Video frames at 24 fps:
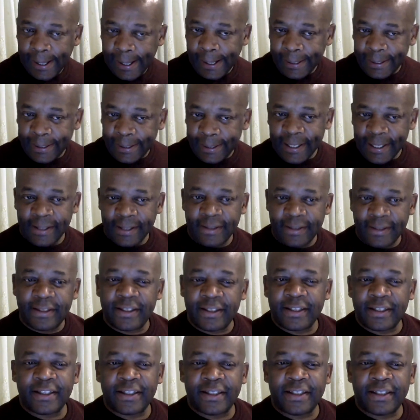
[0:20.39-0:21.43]

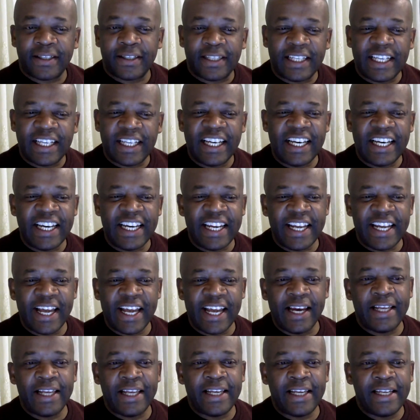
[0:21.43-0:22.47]
it's
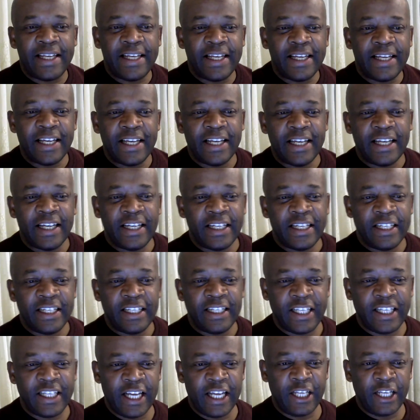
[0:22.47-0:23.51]
nearly
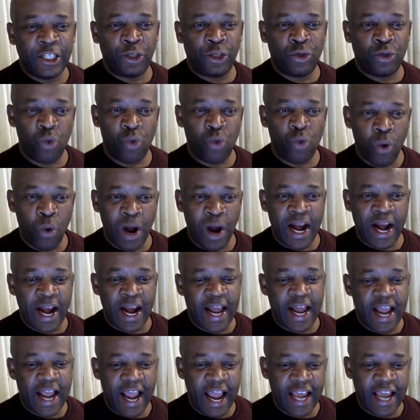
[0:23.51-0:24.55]
10 to
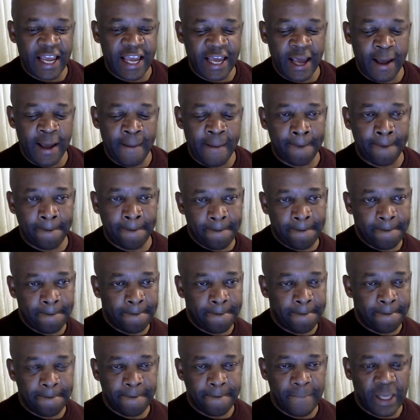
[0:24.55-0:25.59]
1 a.m.
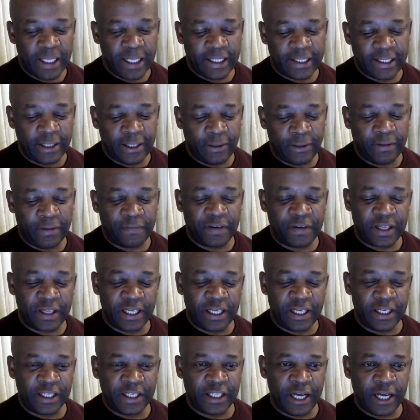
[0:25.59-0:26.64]
South
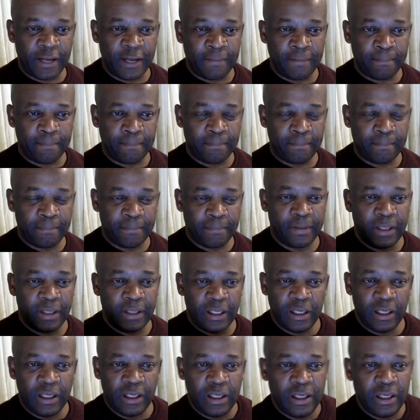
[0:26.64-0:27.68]
African time.
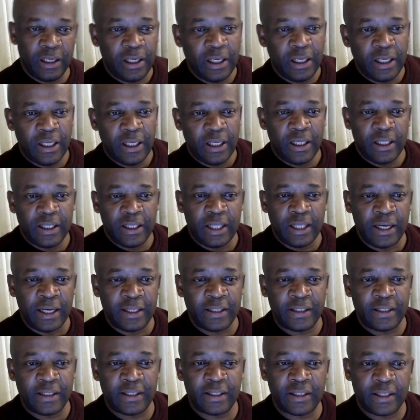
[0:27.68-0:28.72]
That
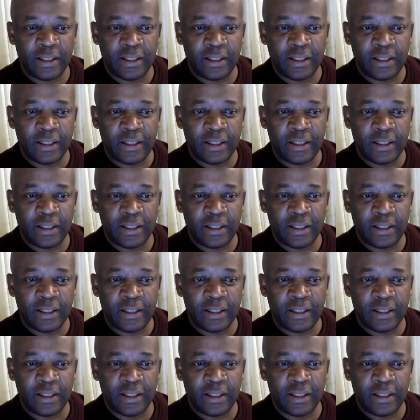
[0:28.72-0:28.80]
is